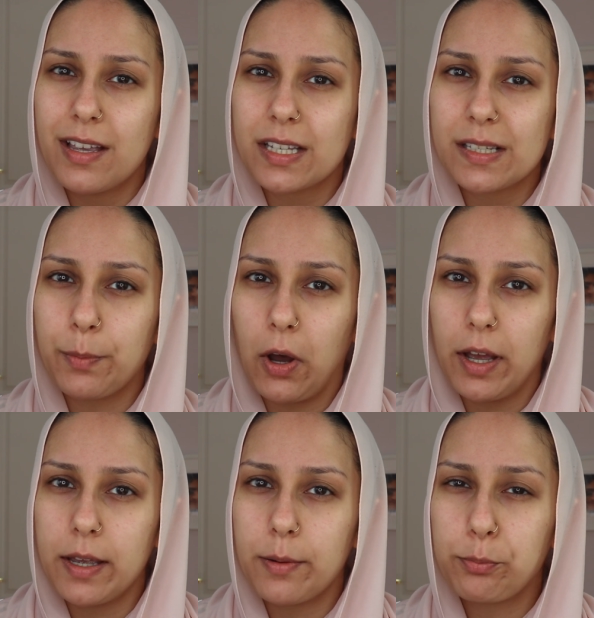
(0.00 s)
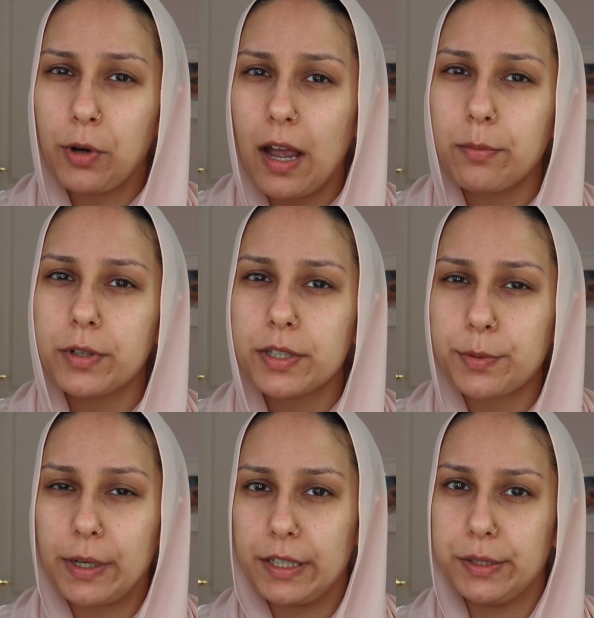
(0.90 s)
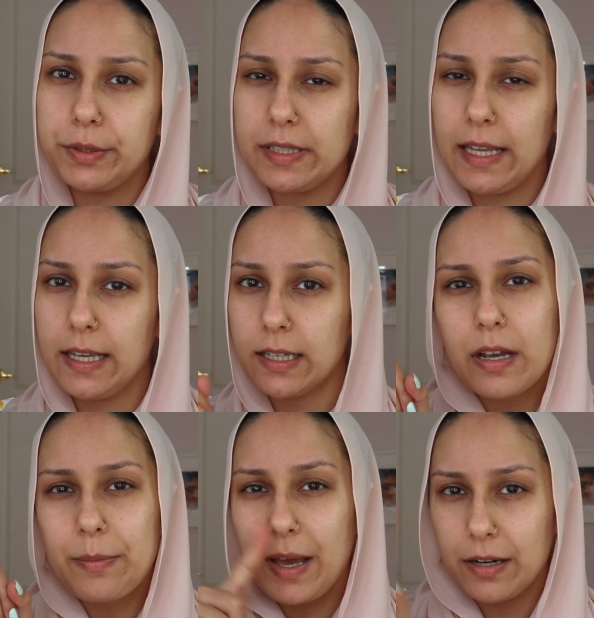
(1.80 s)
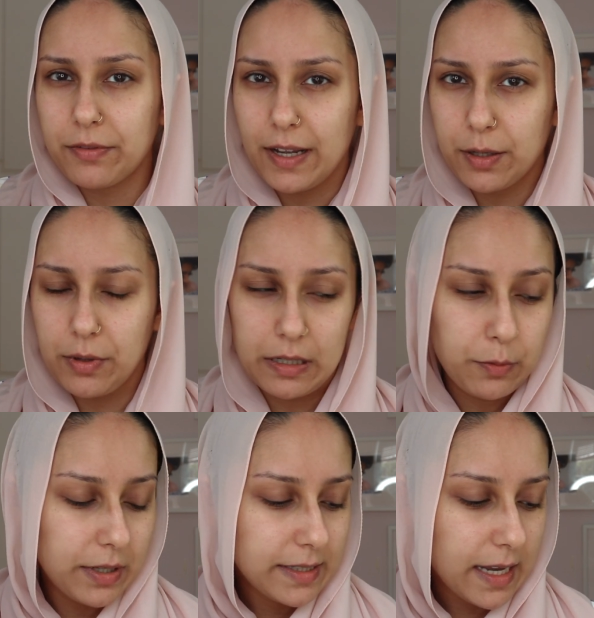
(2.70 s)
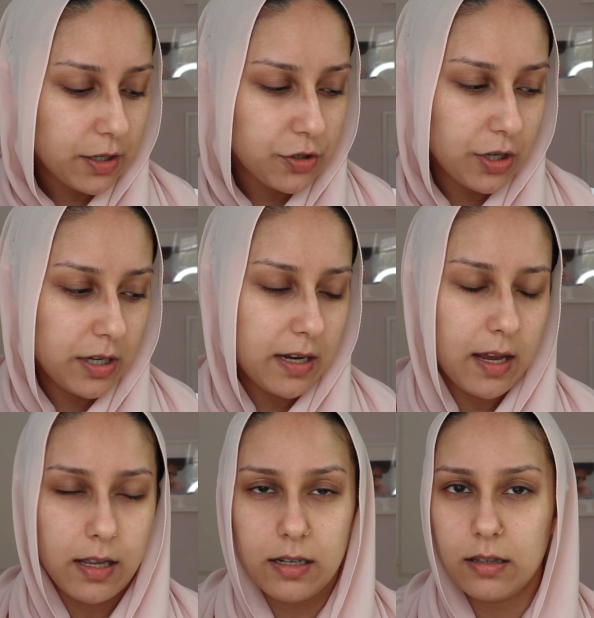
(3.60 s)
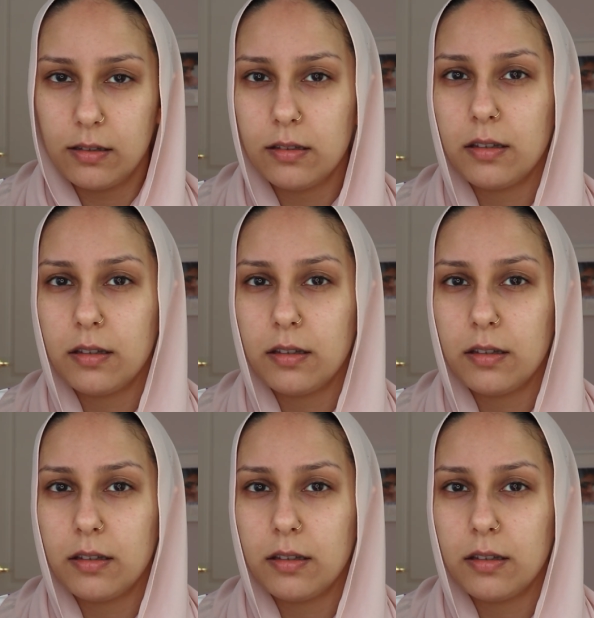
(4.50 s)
spot primers where I use like a mattifying one in one section and